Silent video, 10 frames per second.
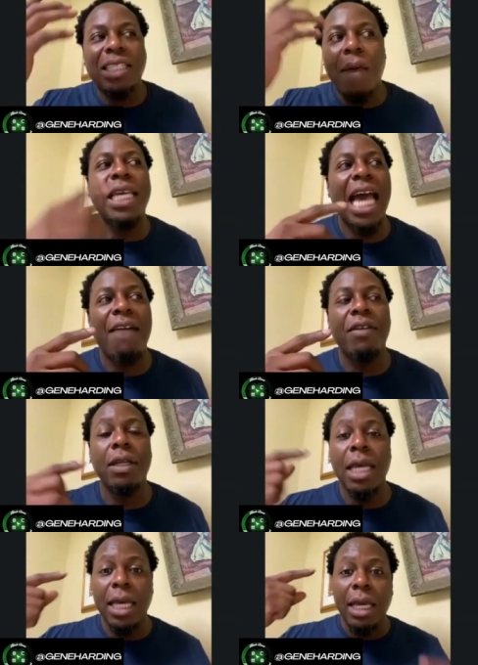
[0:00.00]
I be having
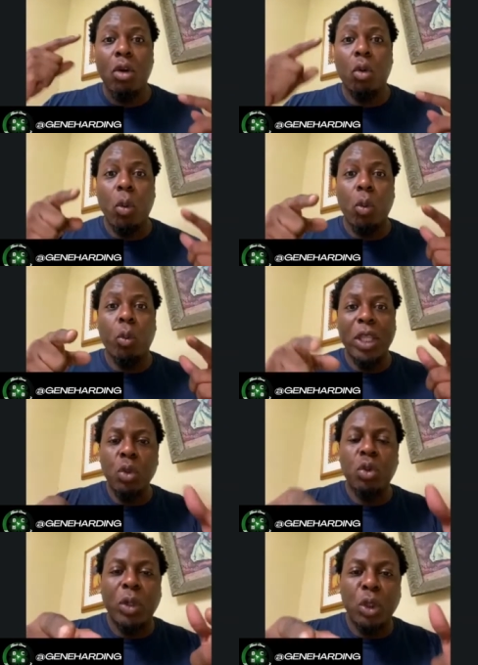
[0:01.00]
when
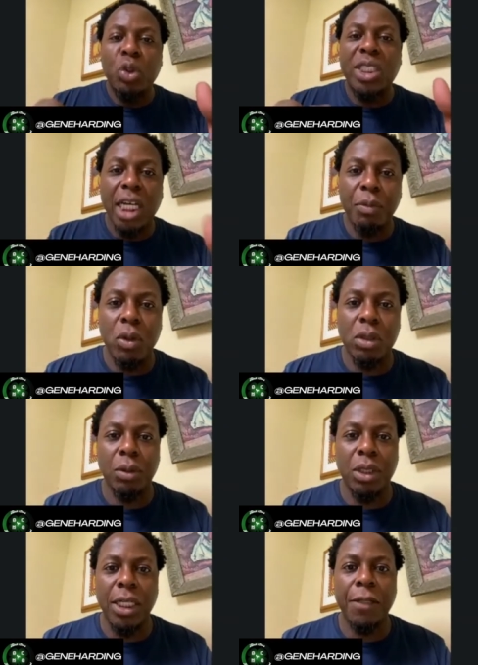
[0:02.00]
you check me on some
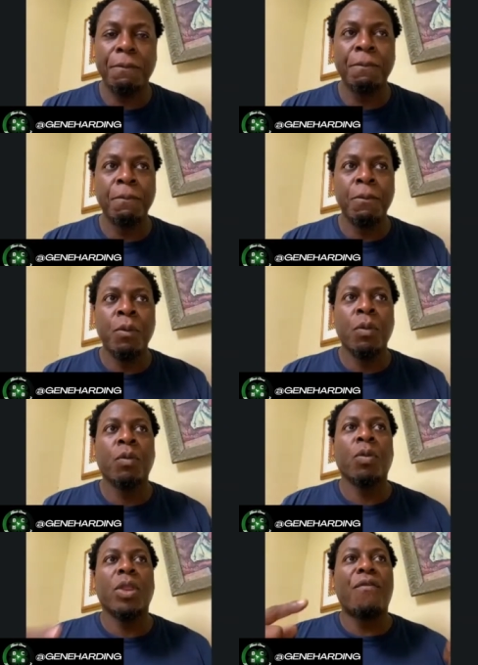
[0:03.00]
shit.
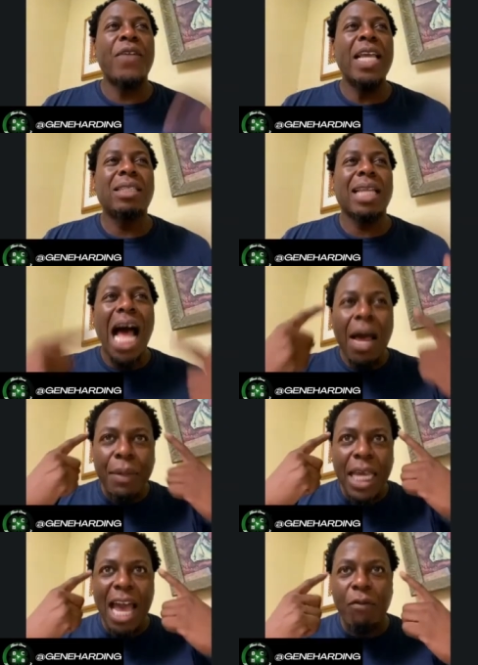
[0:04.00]
The face I
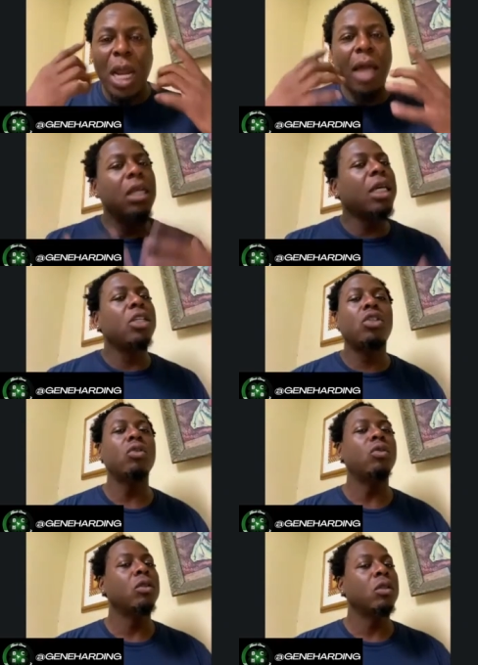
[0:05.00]
be having when I look at
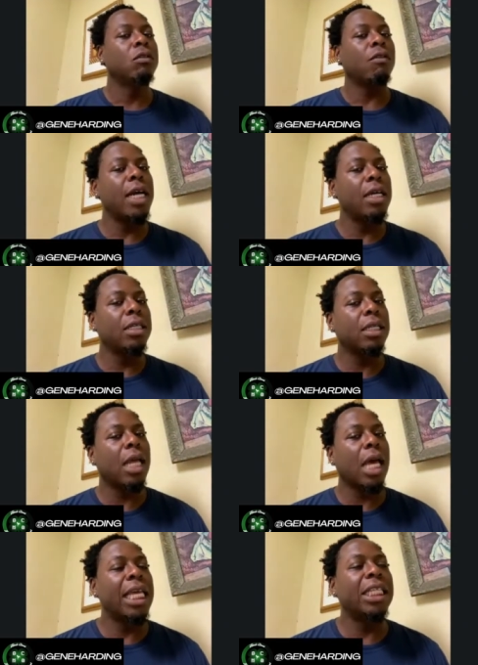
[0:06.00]
you, right,
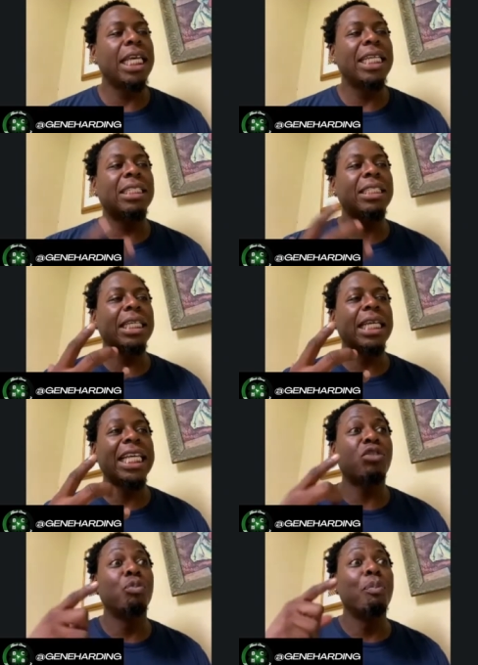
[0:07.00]

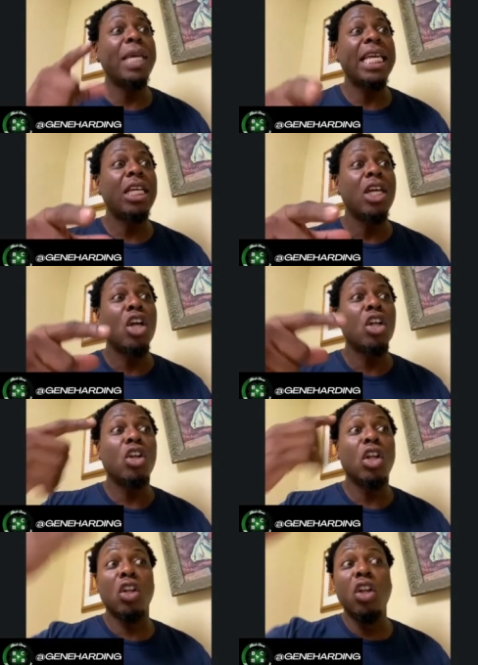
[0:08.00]
it's me
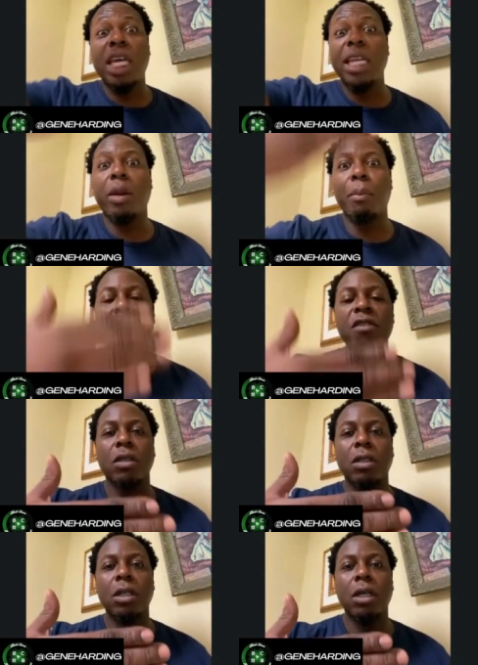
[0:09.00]
looking in the
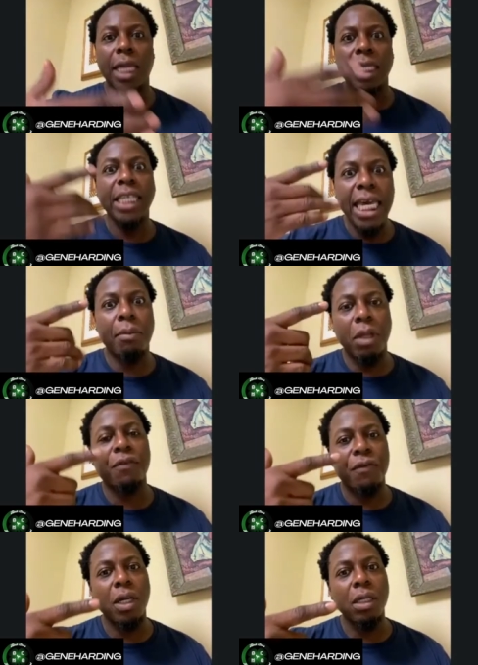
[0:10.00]
mirror. Like, yeah,
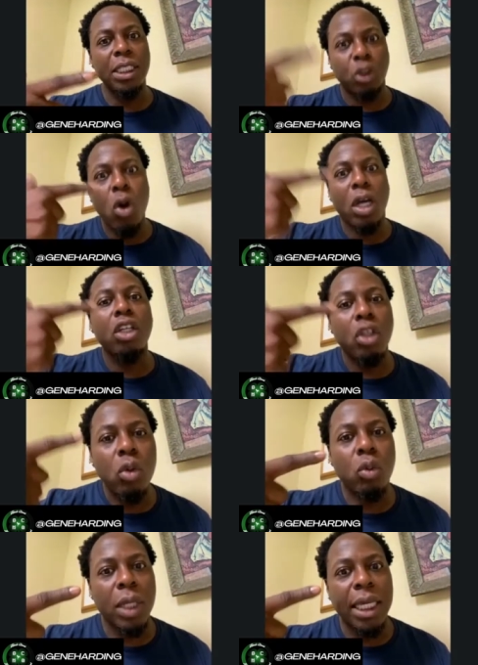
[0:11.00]
motherfucker, he's talking to
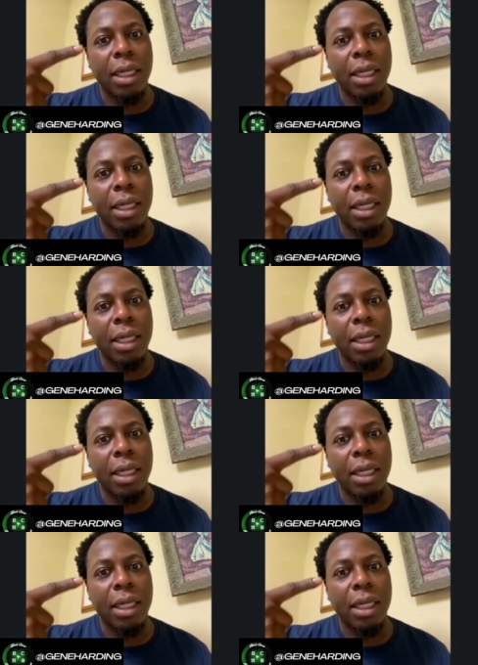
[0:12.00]
you. Like,